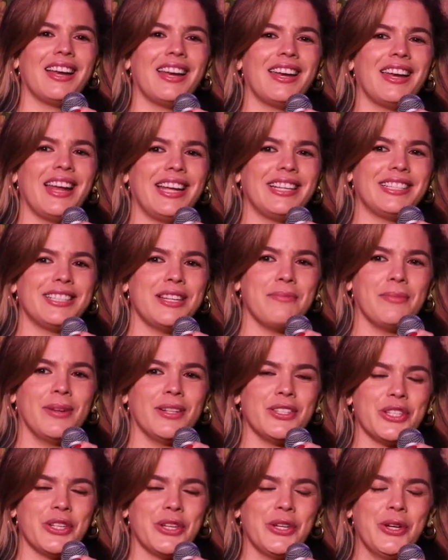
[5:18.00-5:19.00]
19
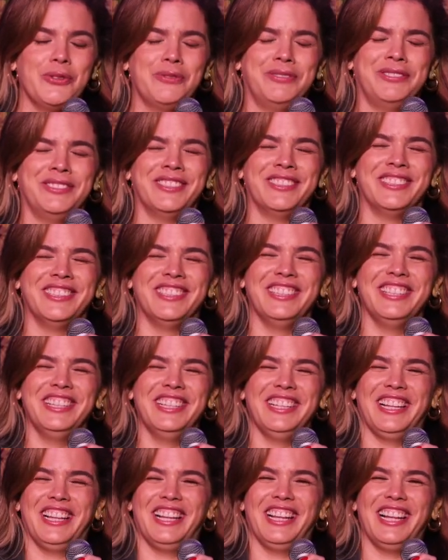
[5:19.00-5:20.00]
months ago. I
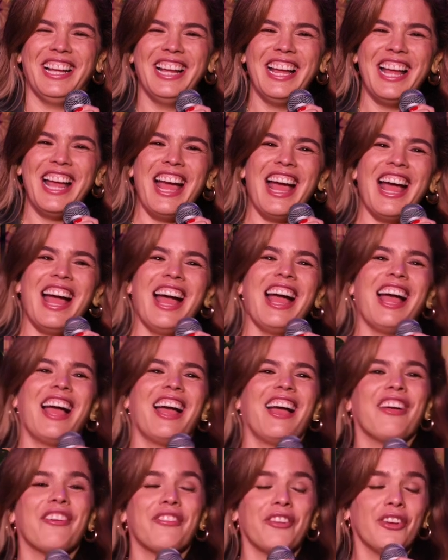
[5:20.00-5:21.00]

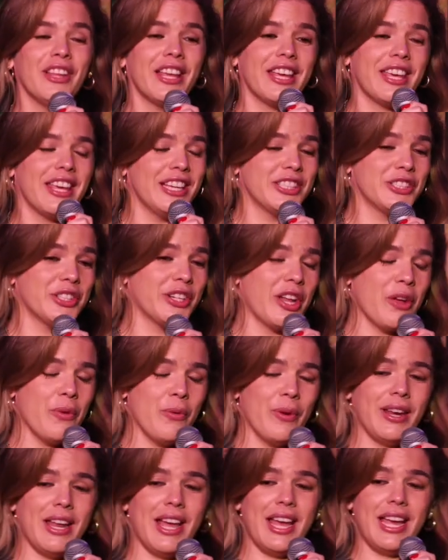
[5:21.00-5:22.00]
feel like yesterday
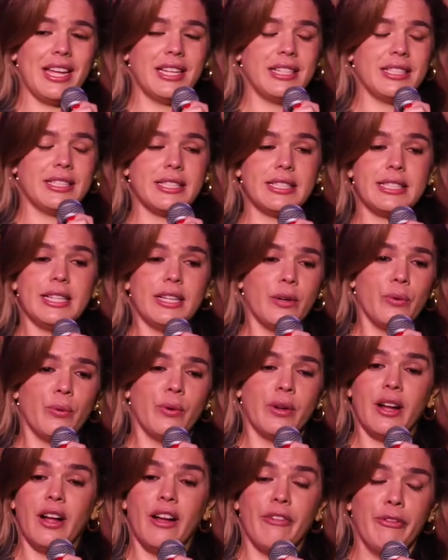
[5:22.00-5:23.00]
when I didn't
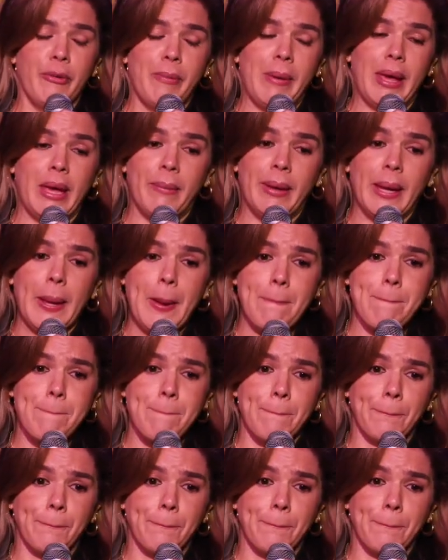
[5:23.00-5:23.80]
want to have a baby.